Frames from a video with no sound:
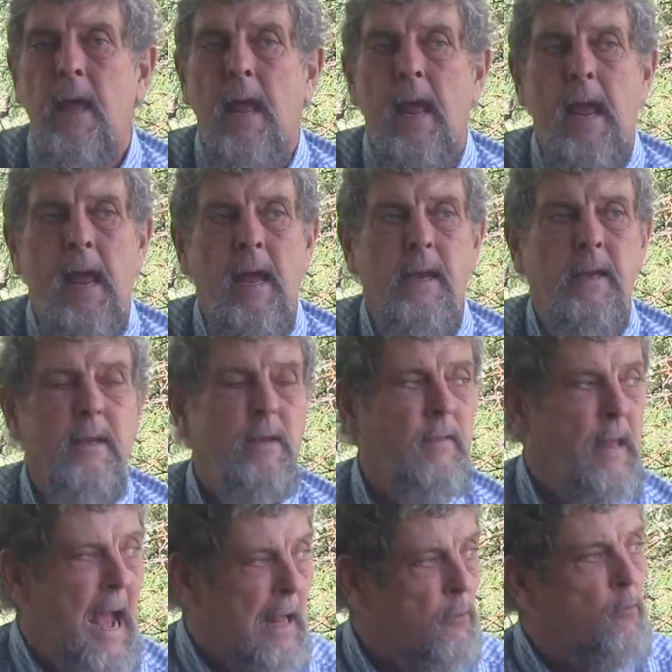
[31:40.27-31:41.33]
And
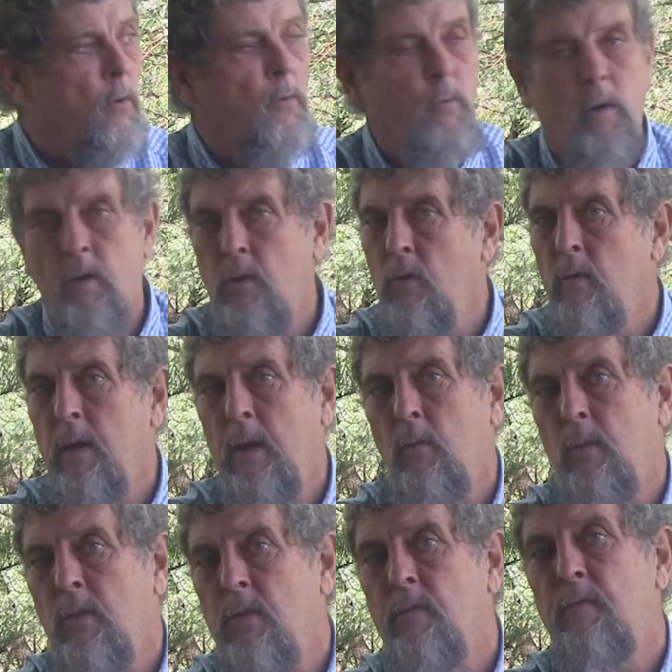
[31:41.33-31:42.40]
that's what we're
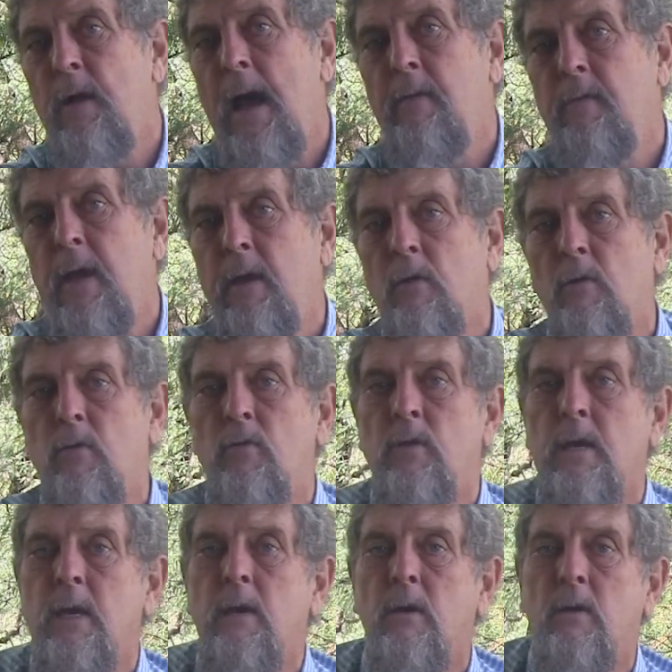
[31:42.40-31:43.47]
doing with the 5 acres
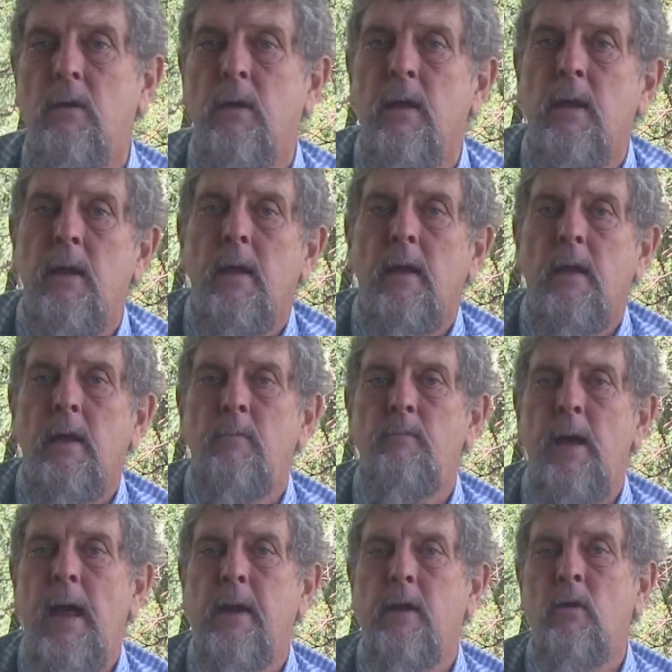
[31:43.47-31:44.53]
here in
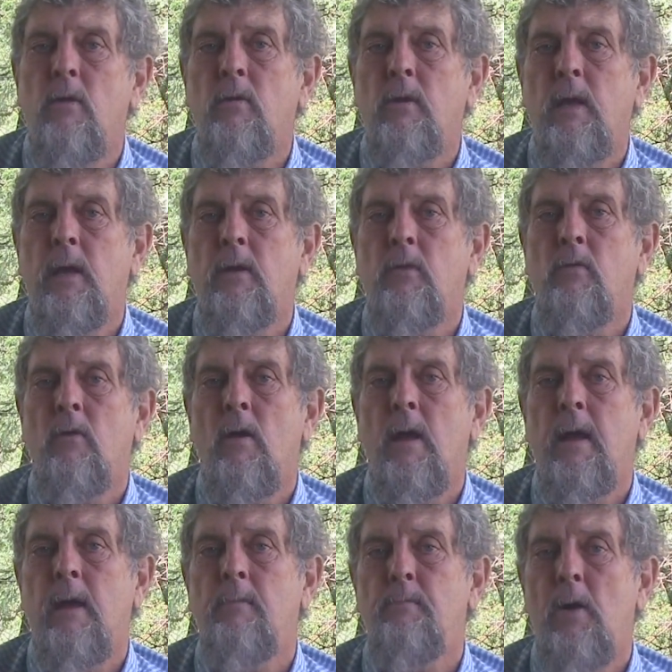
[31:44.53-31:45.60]
Patagonia,
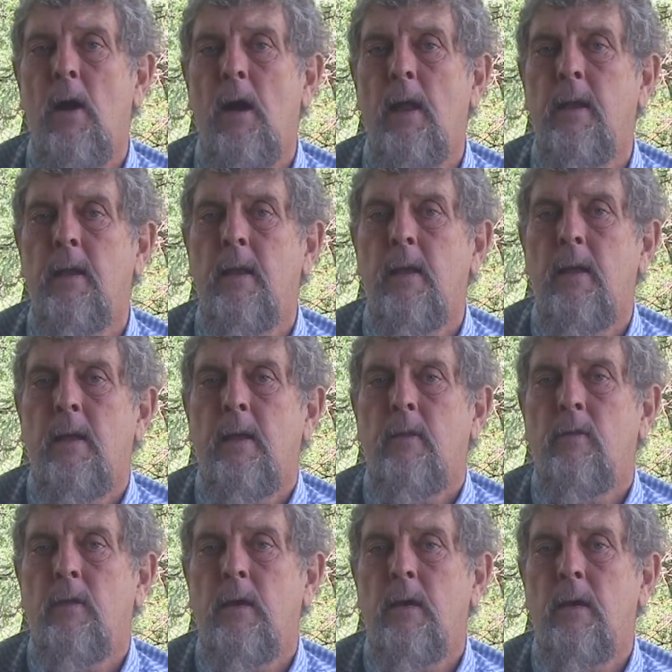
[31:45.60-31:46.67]
drawing upon
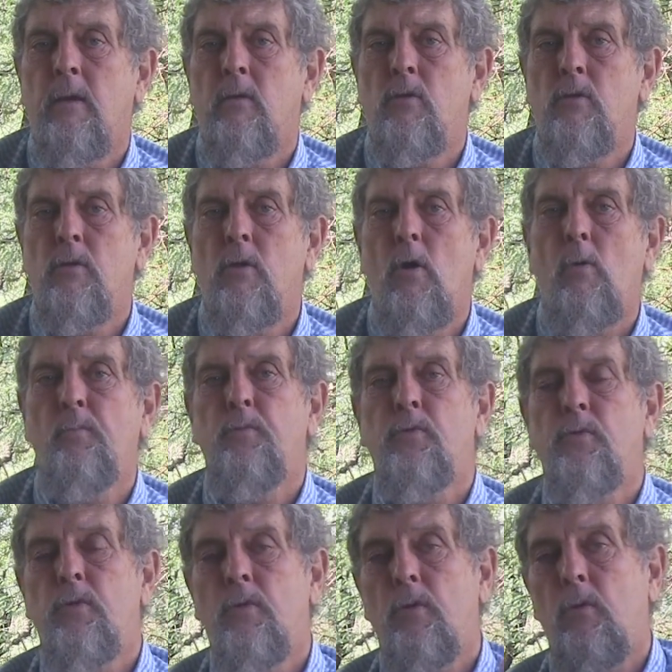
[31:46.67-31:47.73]
the
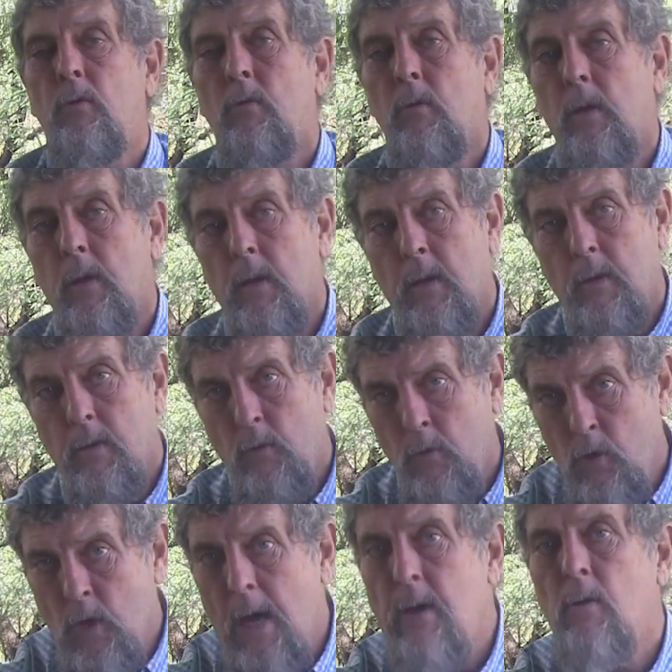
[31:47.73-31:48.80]
slopes to
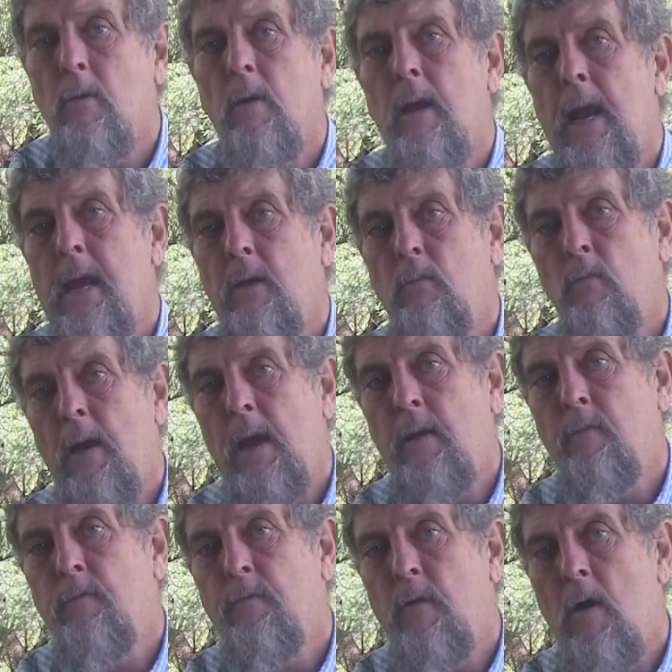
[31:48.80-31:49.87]
generate
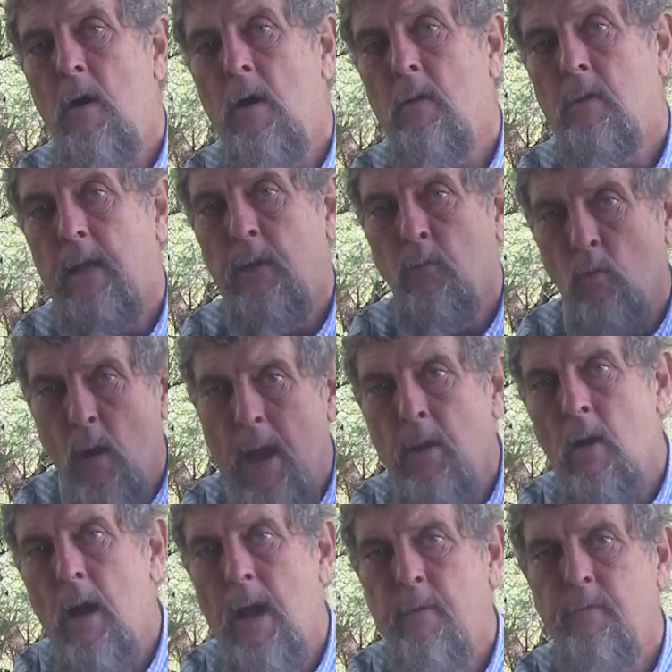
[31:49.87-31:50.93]
rainfall and
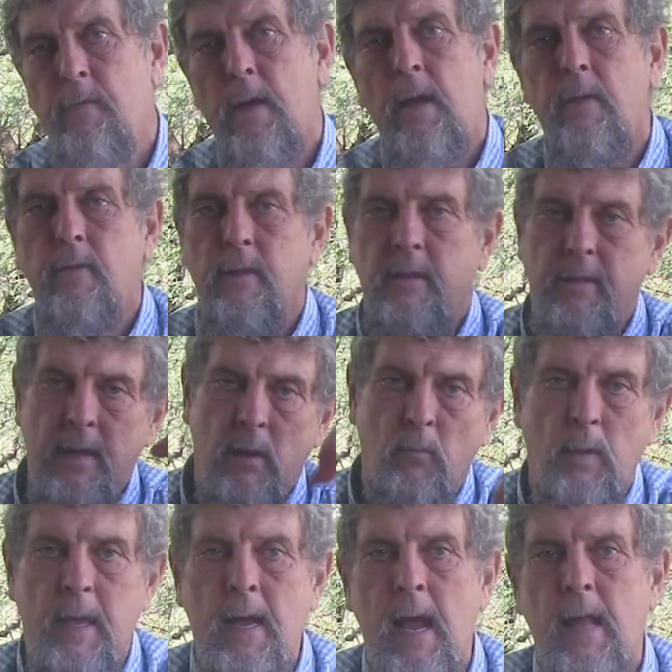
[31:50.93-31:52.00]
runoff that
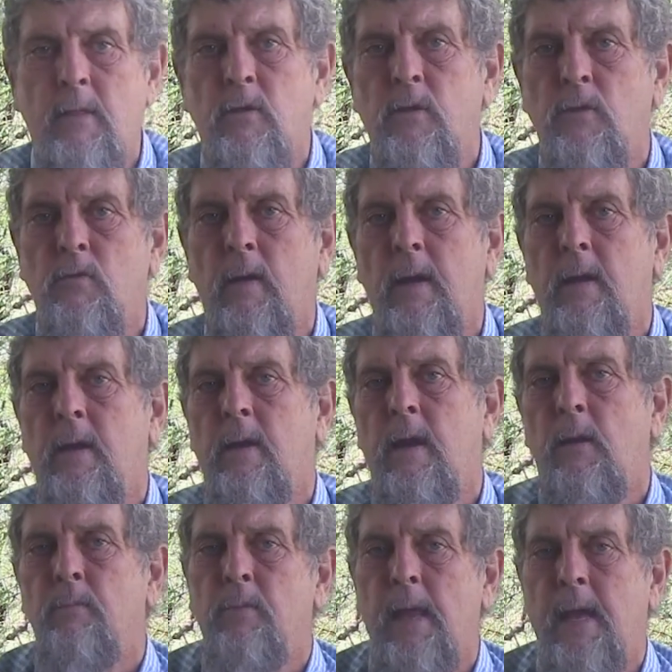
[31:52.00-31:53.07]
then we concentrate in
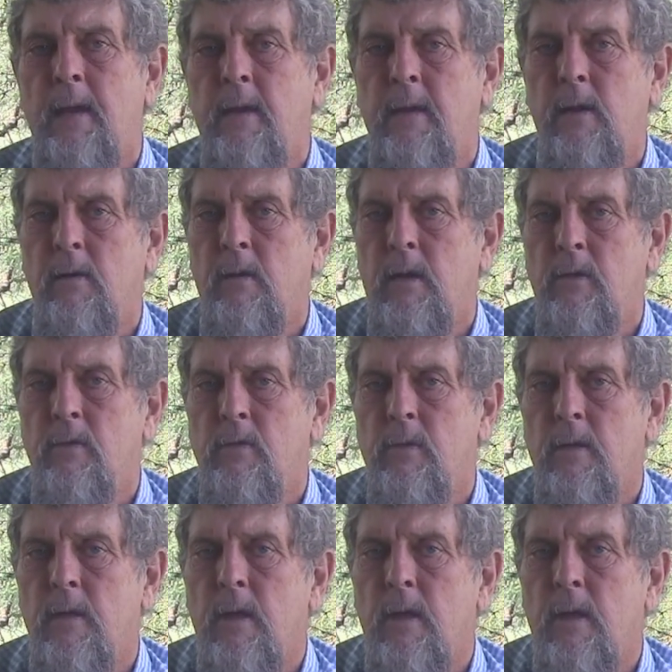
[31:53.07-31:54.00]
our planted areas.